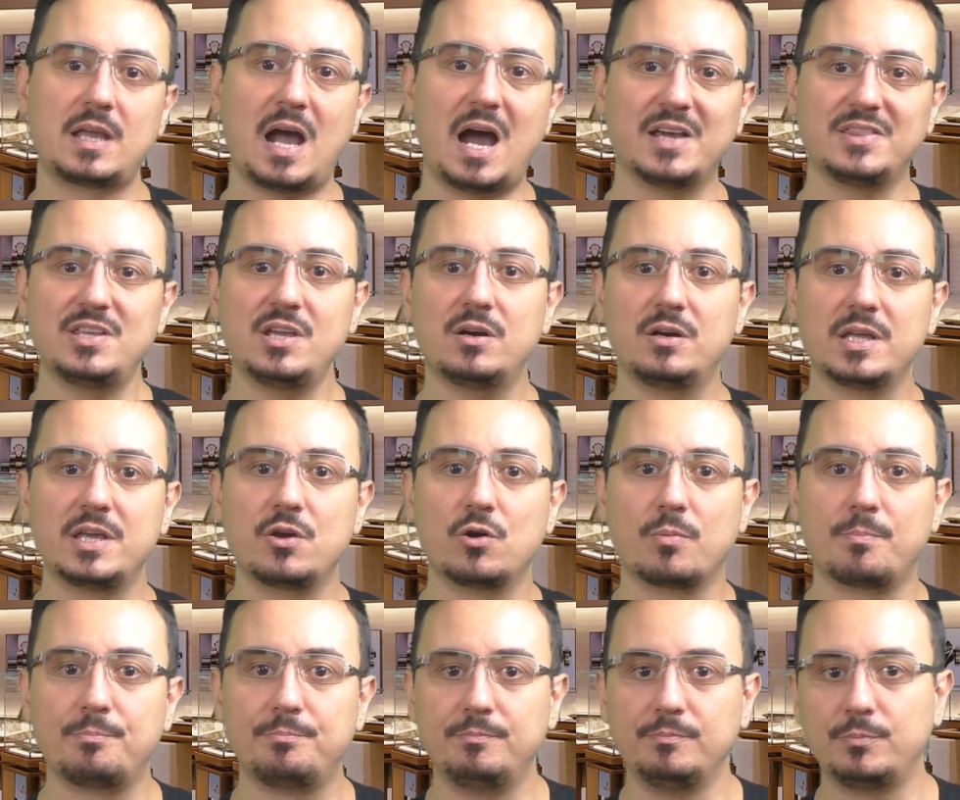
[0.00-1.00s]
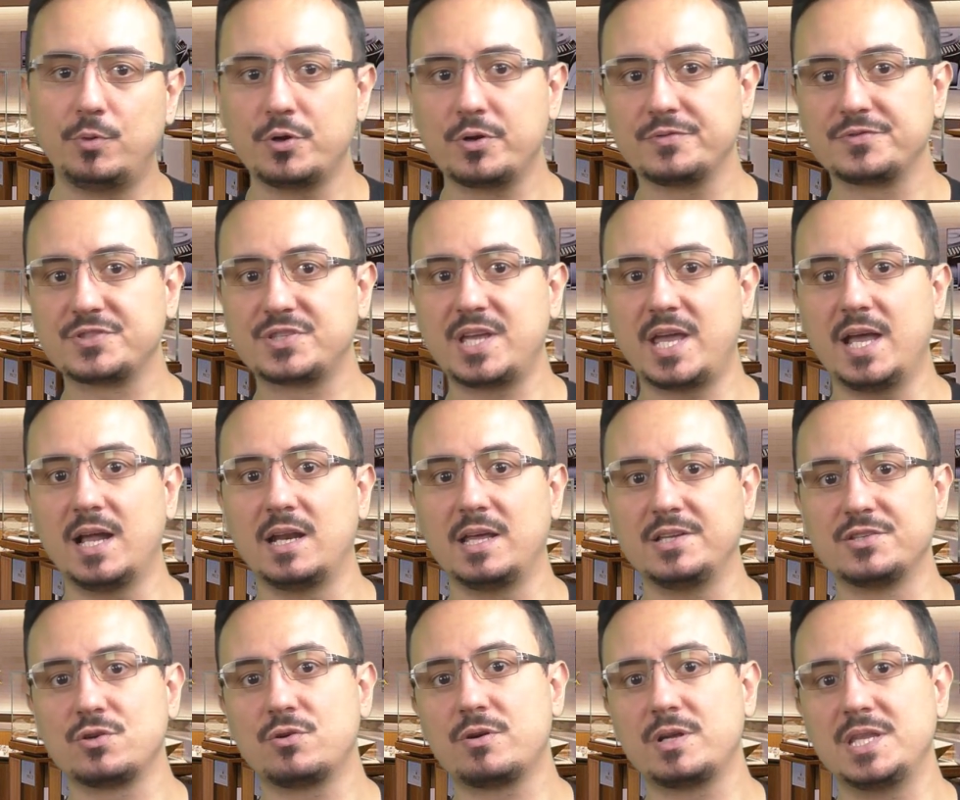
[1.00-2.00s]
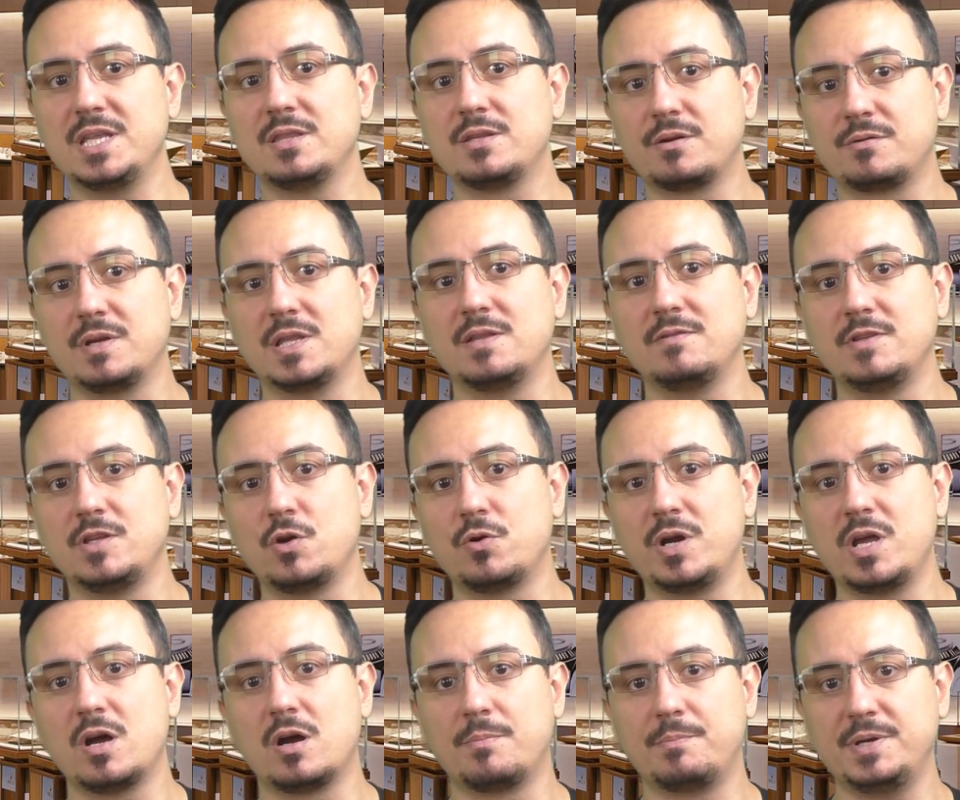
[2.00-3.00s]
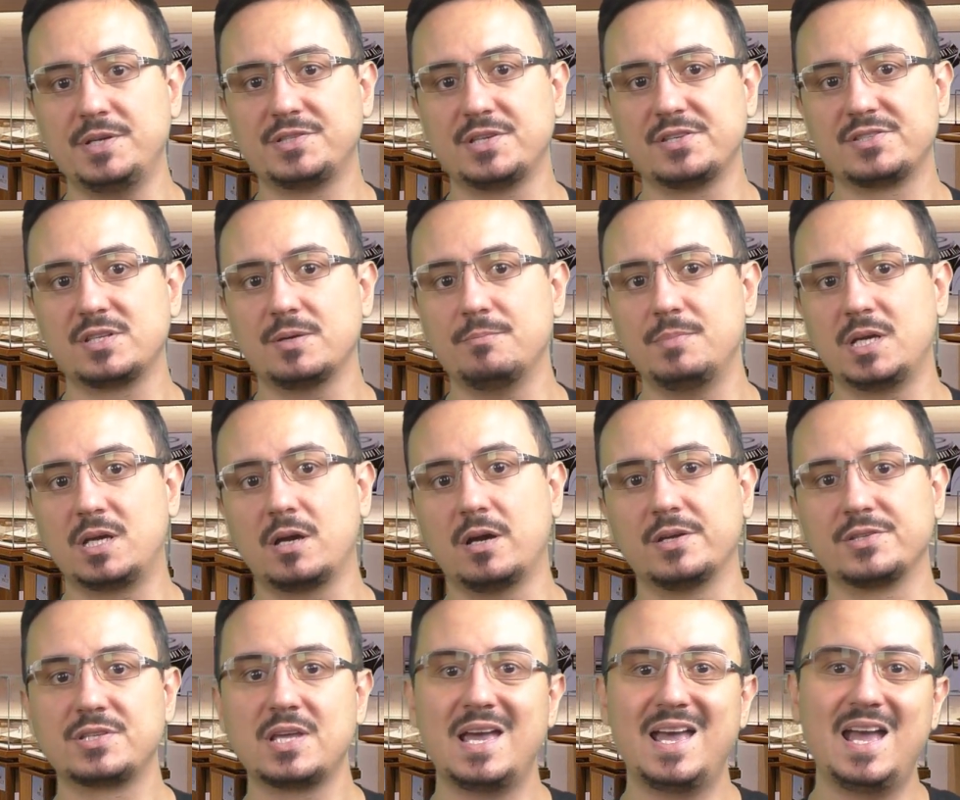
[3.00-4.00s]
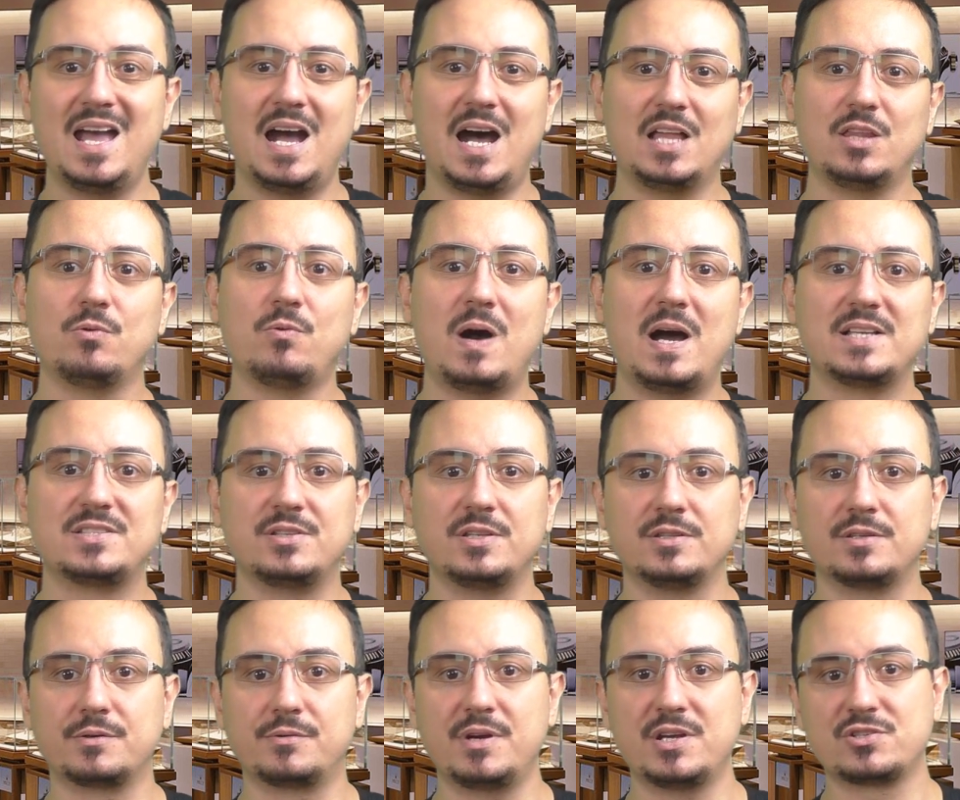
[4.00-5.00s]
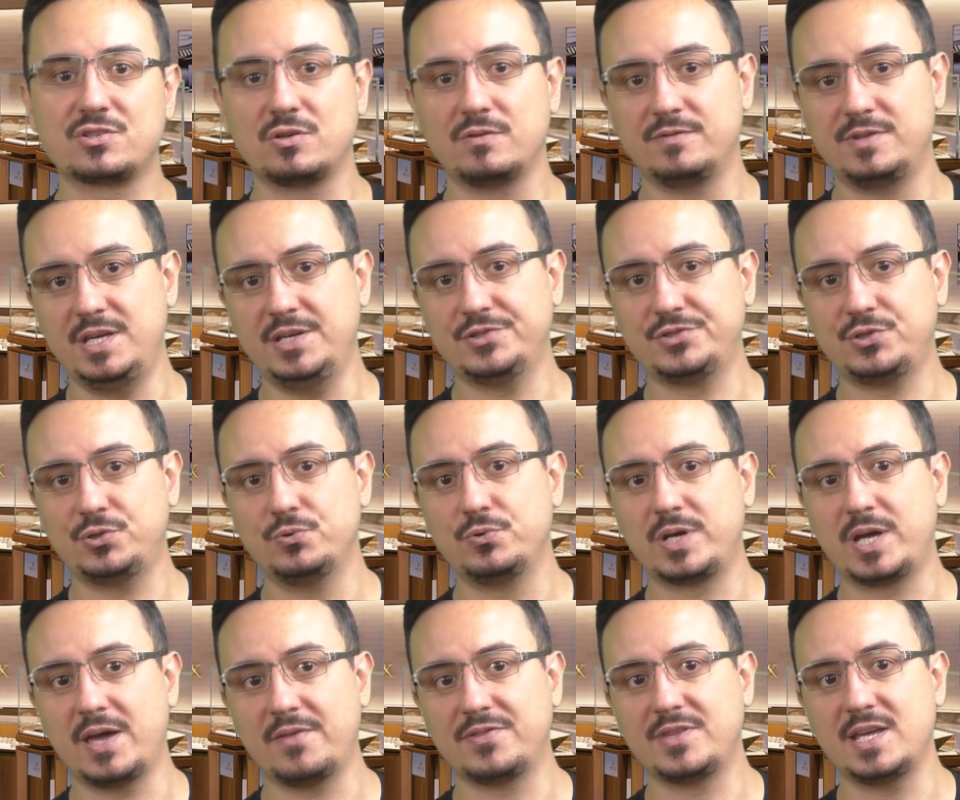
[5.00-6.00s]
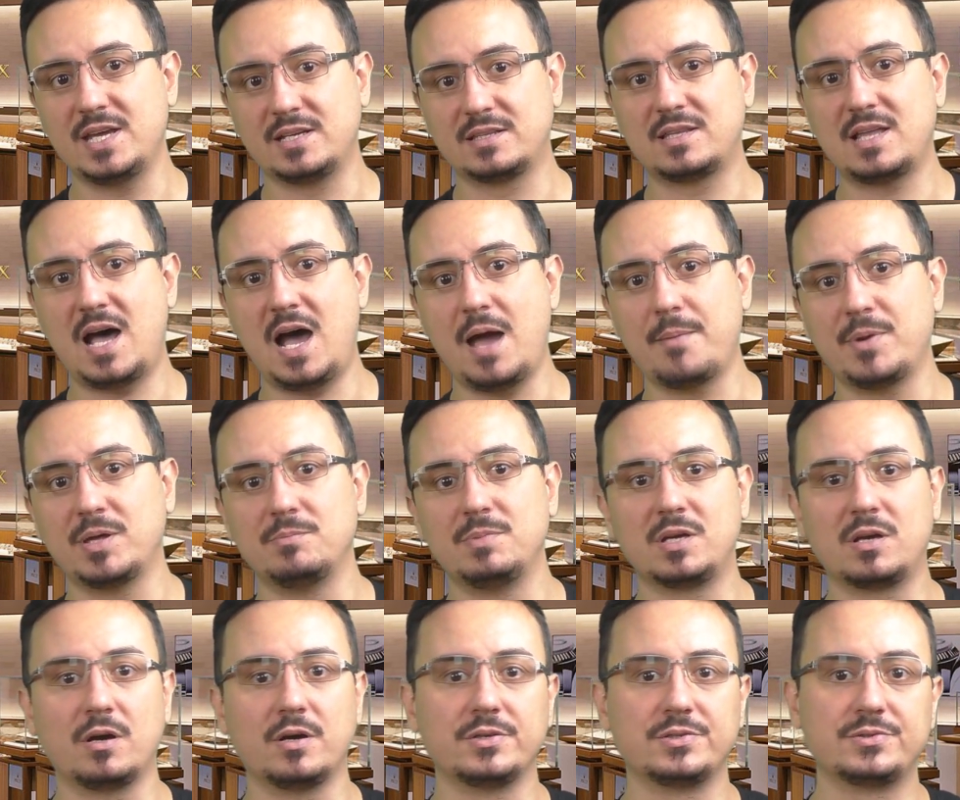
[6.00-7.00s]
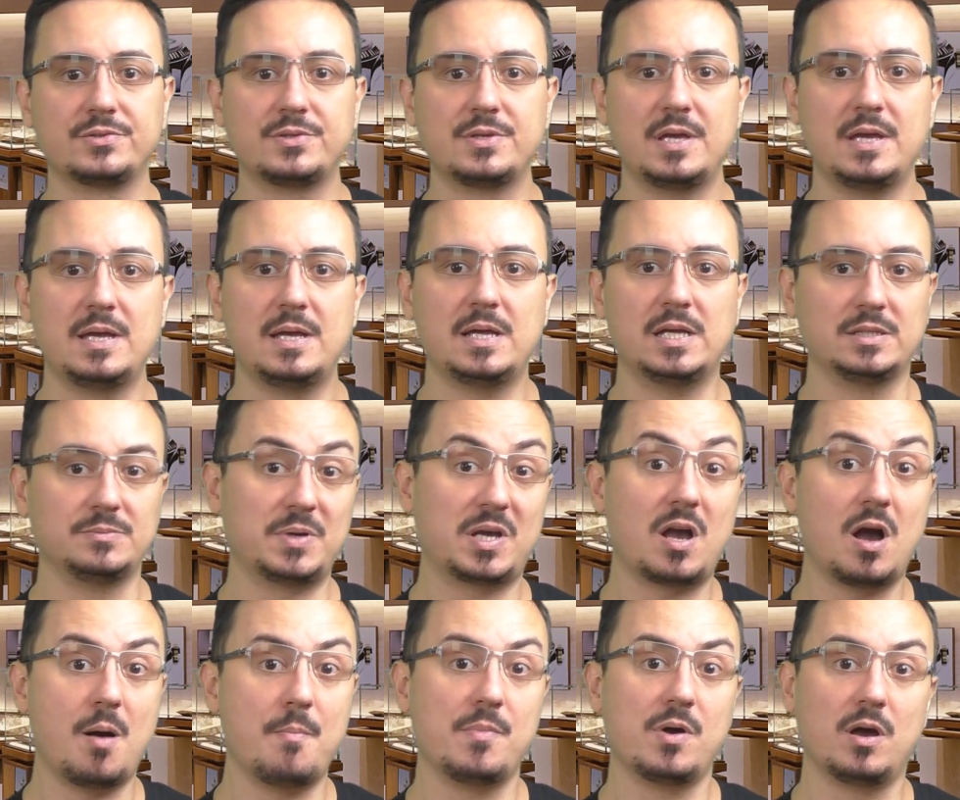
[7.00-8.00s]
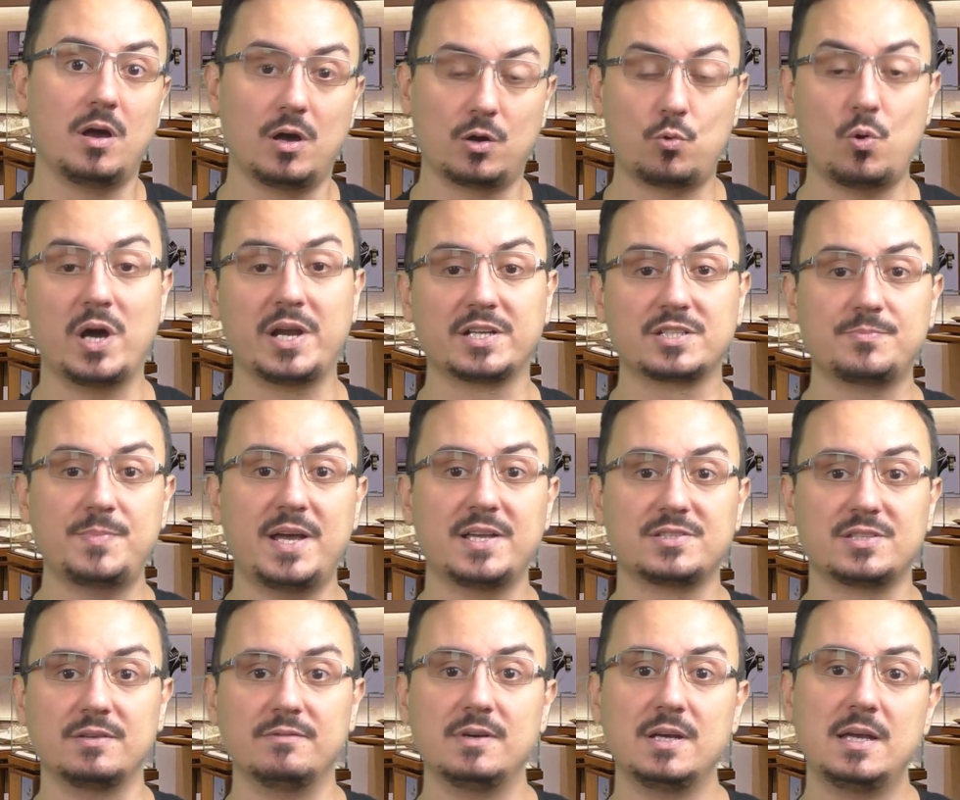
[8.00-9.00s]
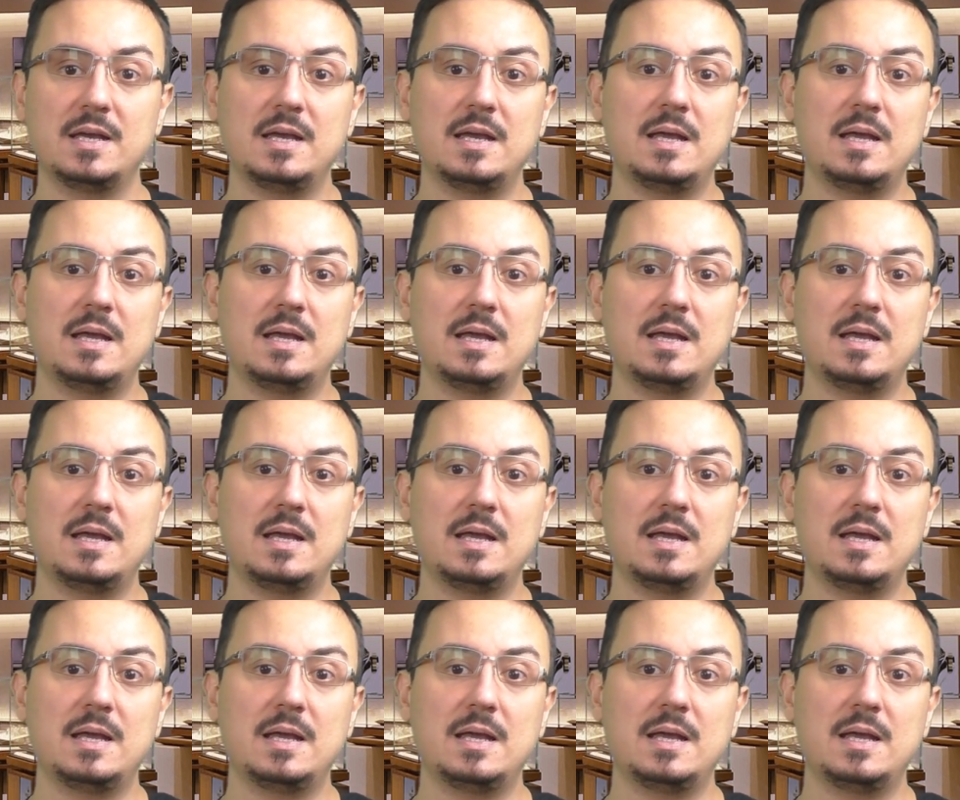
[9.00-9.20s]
Ideally, your point of sale is already integrated with your ERP system, because otherwise the integration of these two can take time and become quite expensive.